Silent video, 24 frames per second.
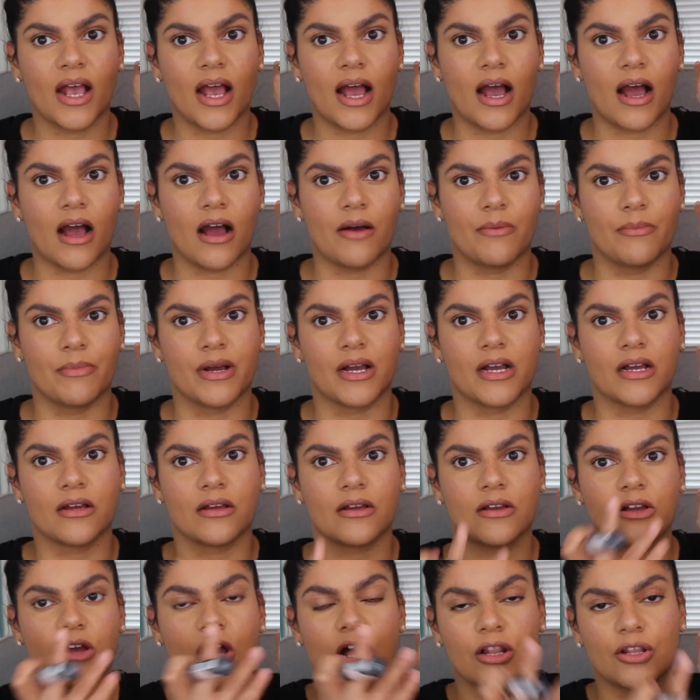
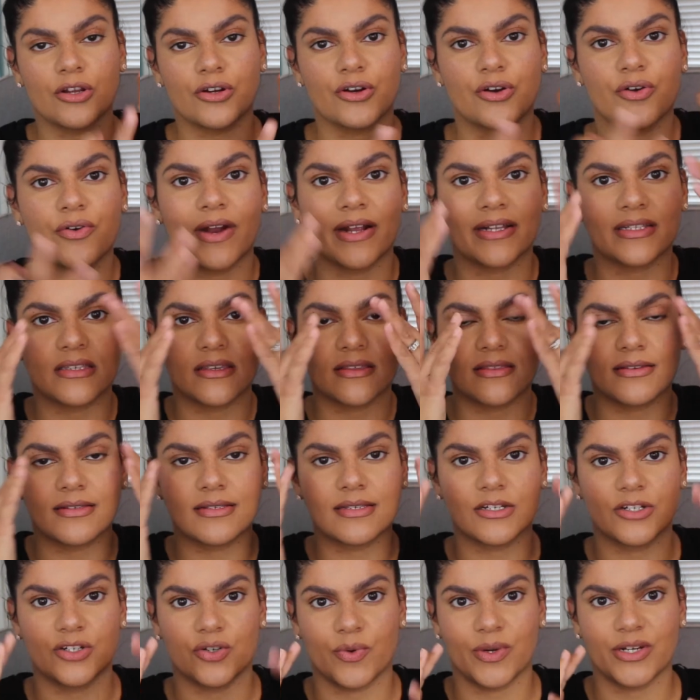color correct the
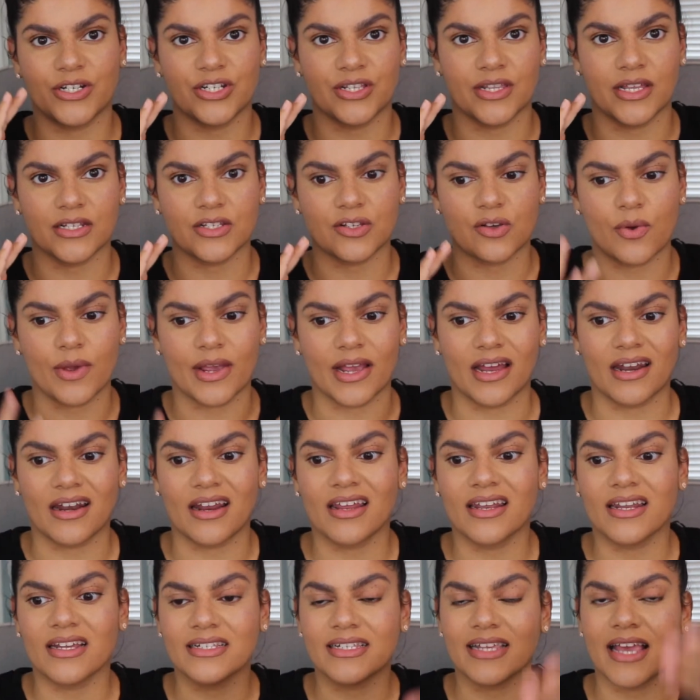situation that's going on
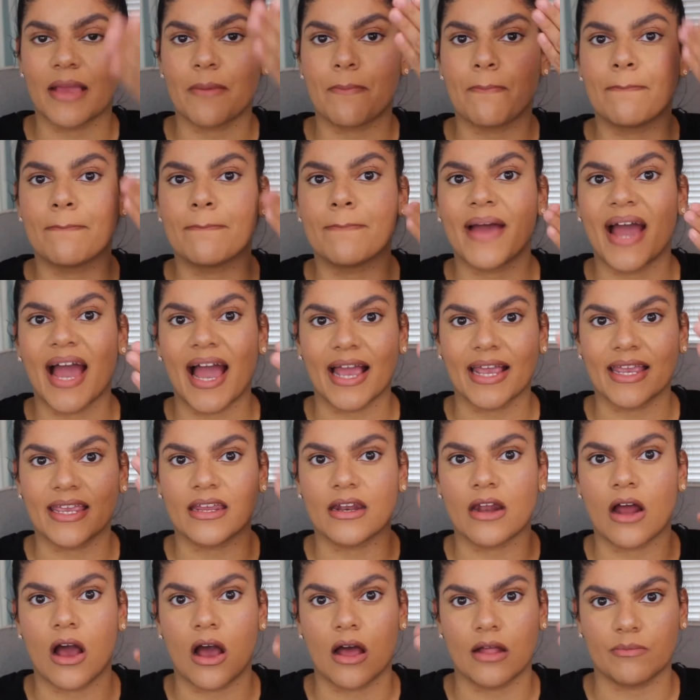unless I pack
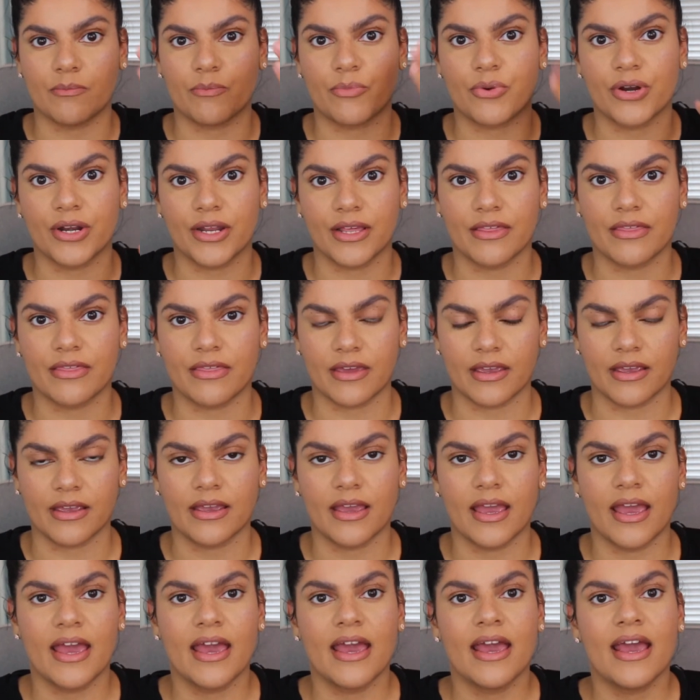it on pretty thick.